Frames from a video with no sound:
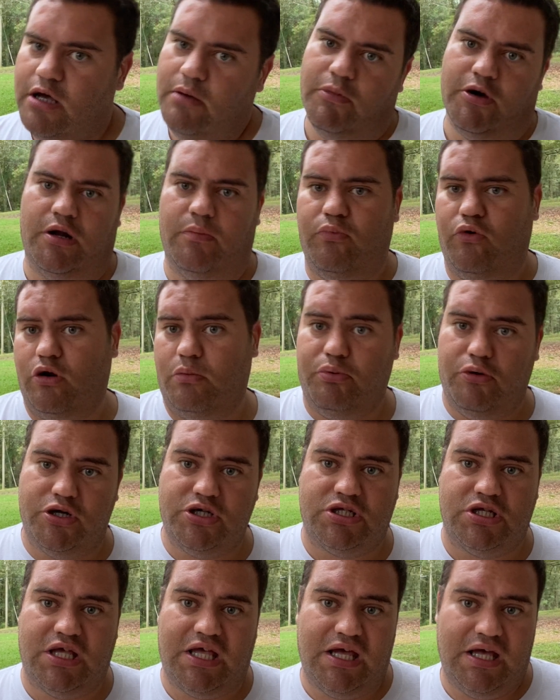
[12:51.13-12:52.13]
But a poor
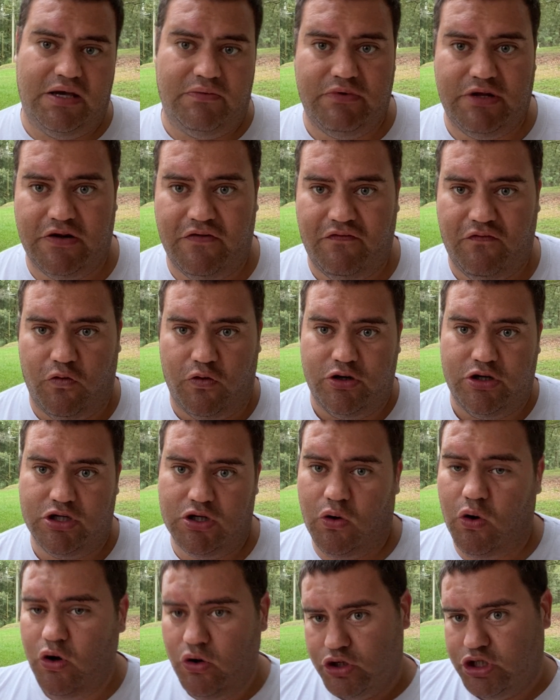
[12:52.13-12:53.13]
person can't even afford the
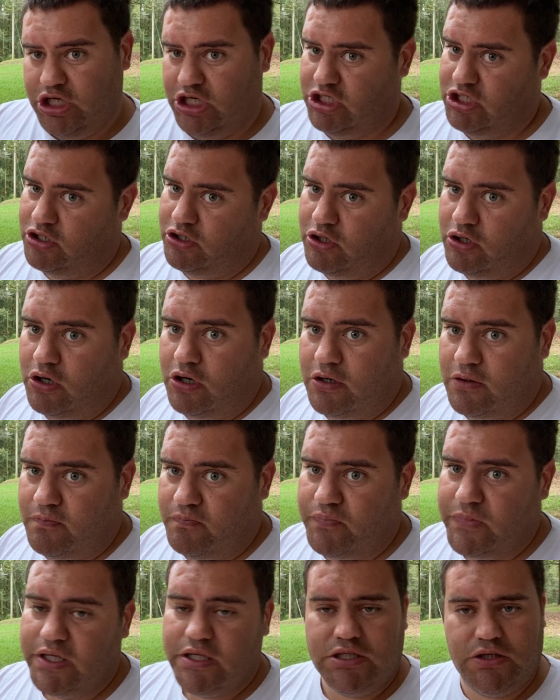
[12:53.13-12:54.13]
oil change on your car.
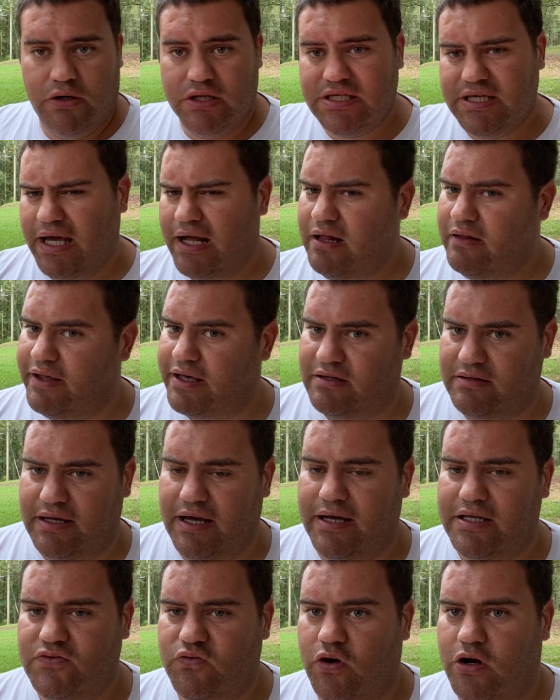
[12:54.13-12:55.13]
So it's kind of like
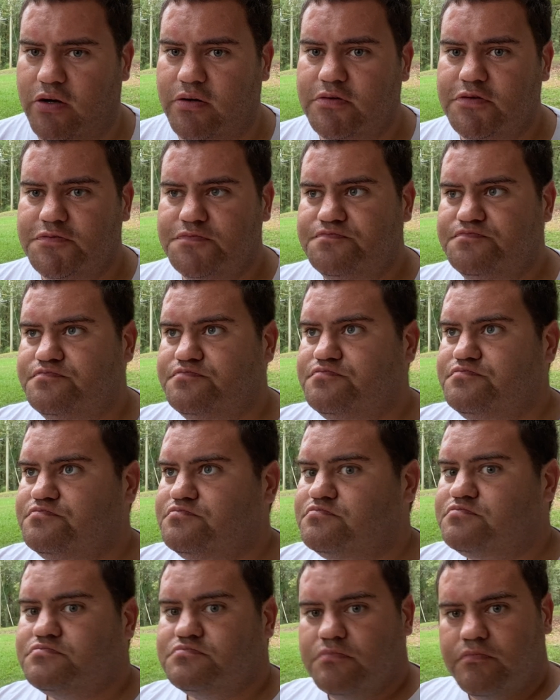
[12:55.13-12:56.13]
that. It's where,
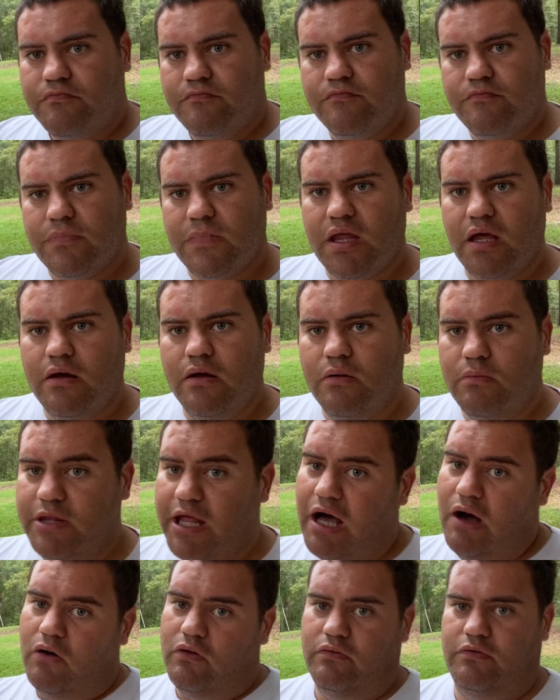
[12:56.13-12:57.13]

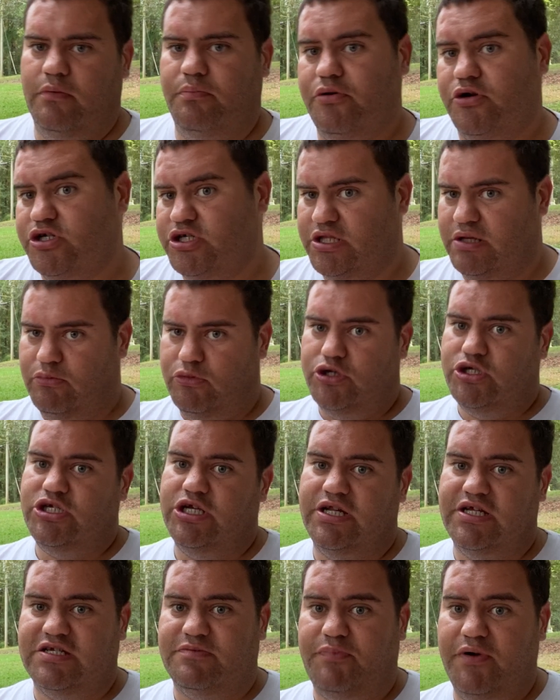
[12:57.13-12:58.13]
now, the person in the
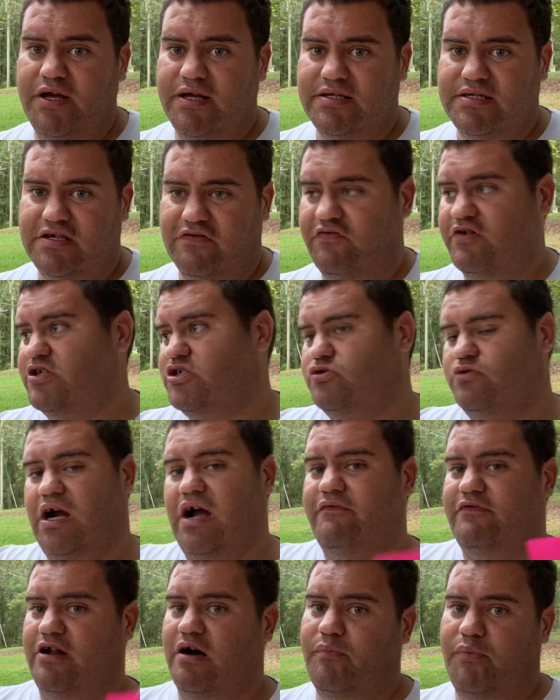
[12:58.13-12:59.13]
Mercedes-Benz, if he's
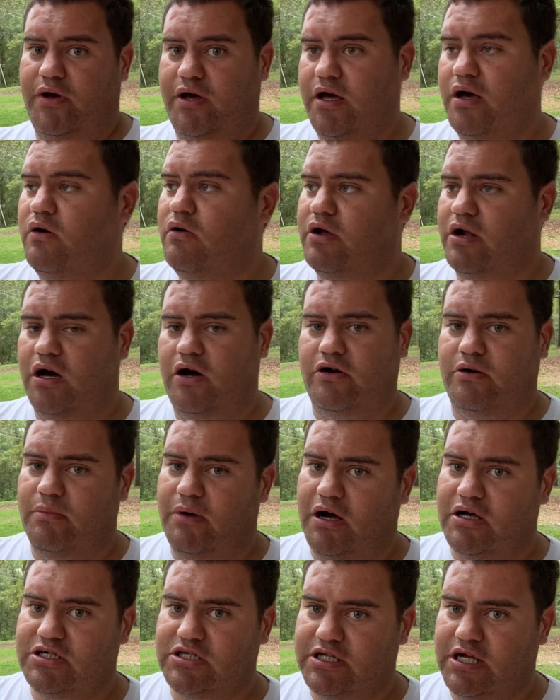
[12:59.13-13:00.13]
driving up a hill at 100
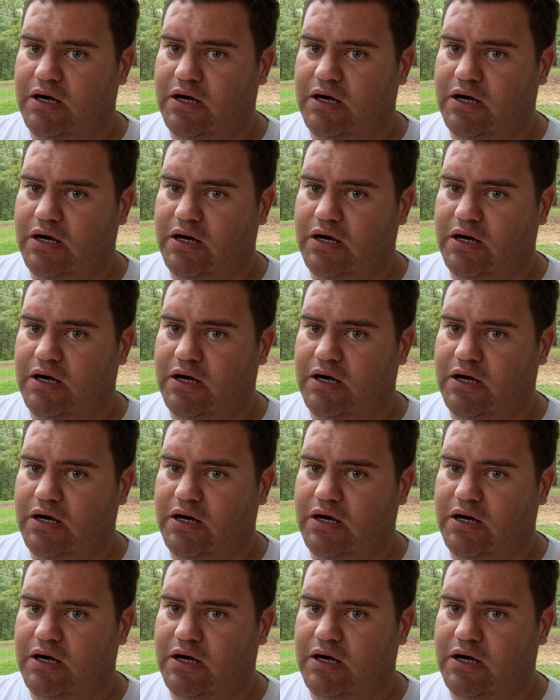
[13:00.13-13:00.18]
miles an